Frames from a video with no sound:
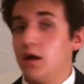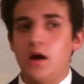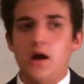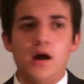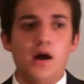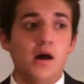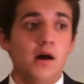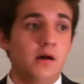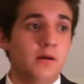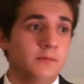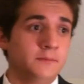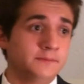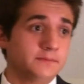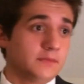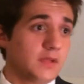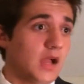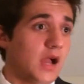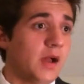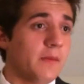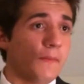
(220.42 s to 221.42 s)

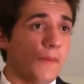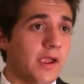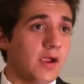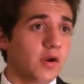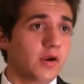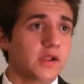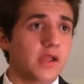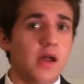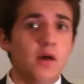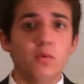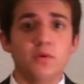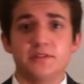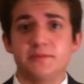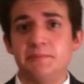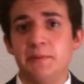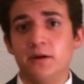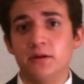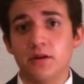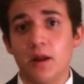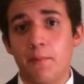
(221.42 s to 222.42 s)
America was built